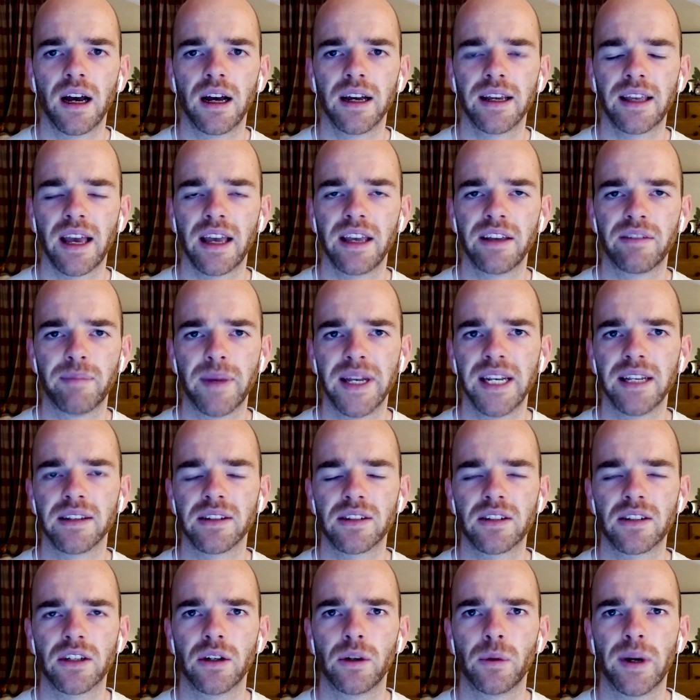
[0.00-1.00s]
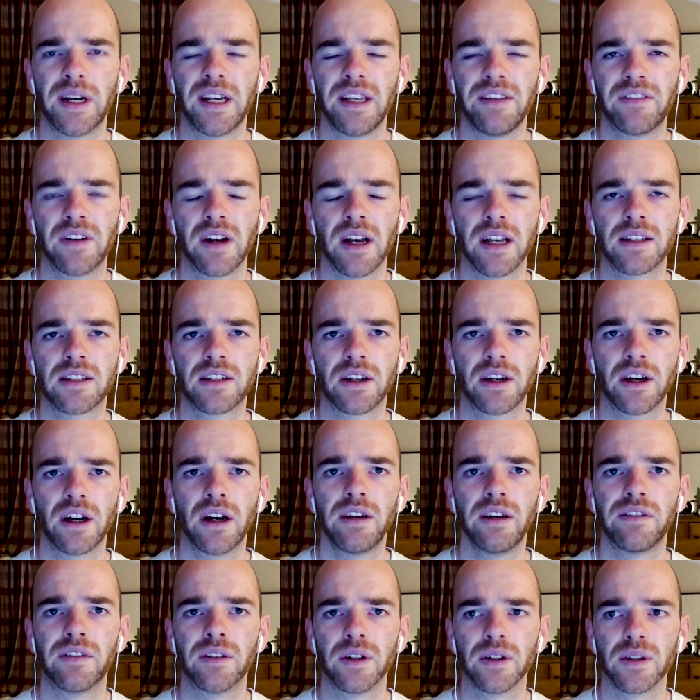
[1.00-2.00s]
gave minutes to when he first took
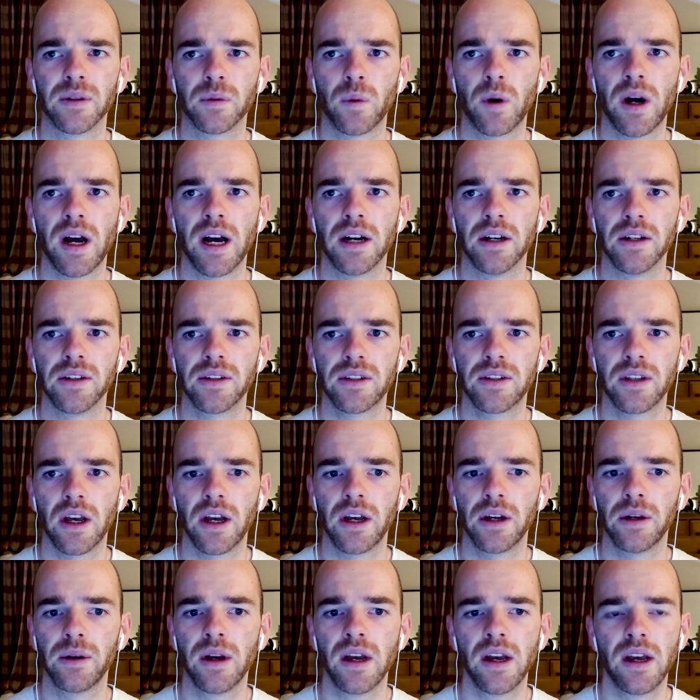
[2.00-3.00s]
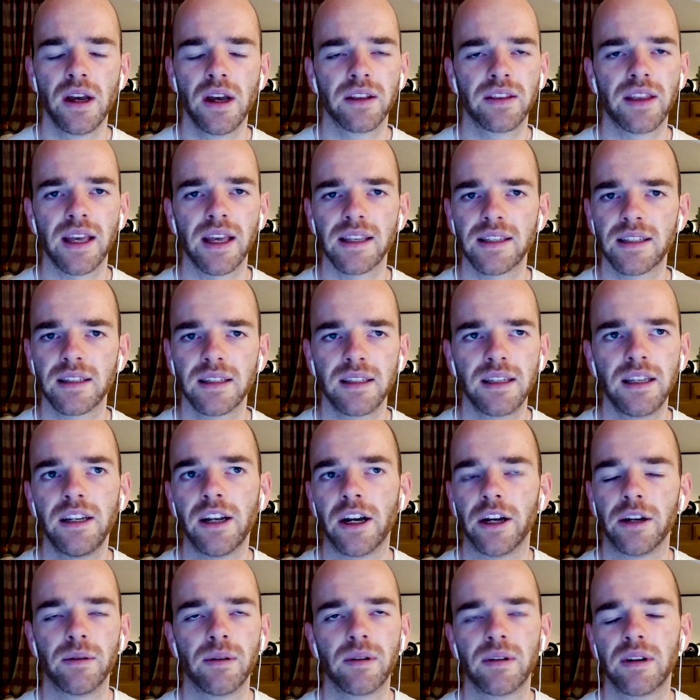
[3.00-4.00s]
over as well. So there's,
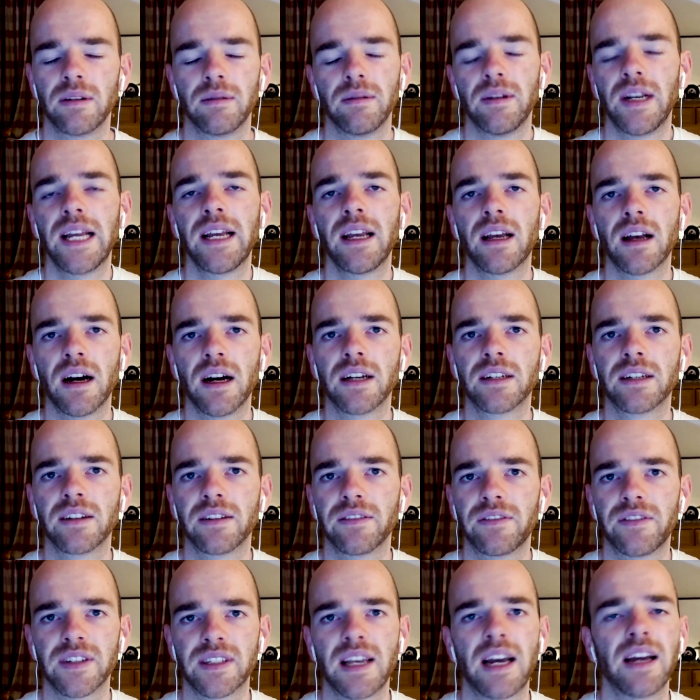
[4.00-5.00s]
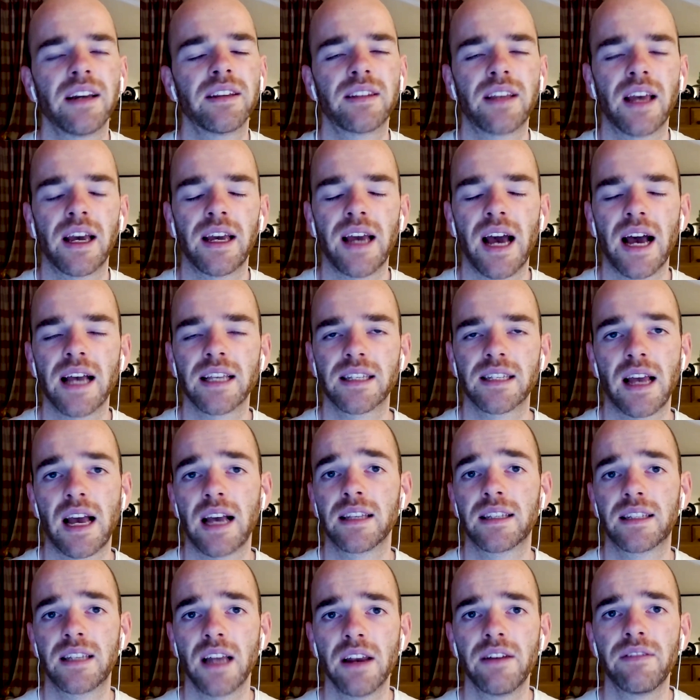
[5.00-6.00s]
Lingard for Southgate
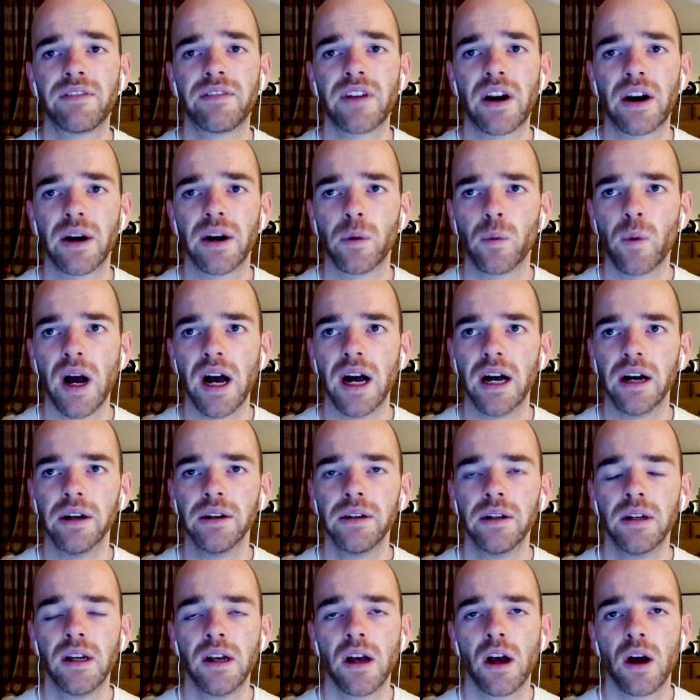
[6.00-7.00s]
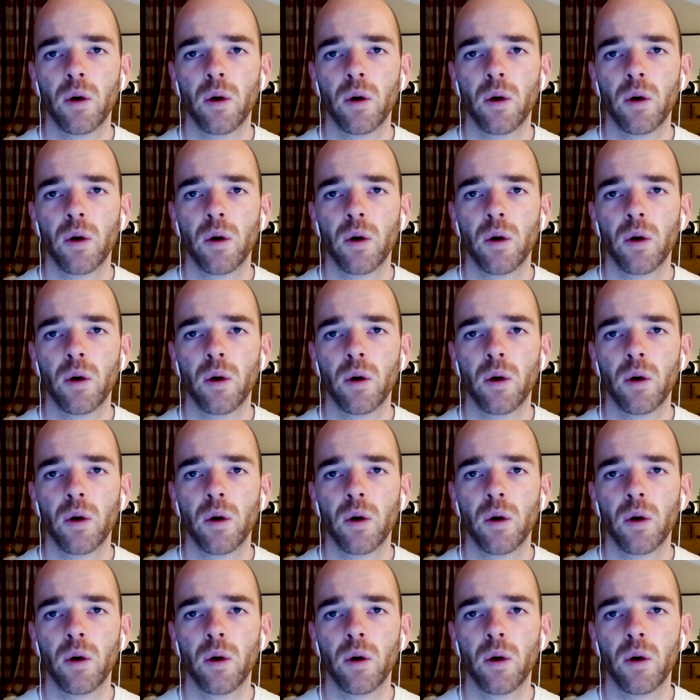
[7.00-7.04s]
has done very well.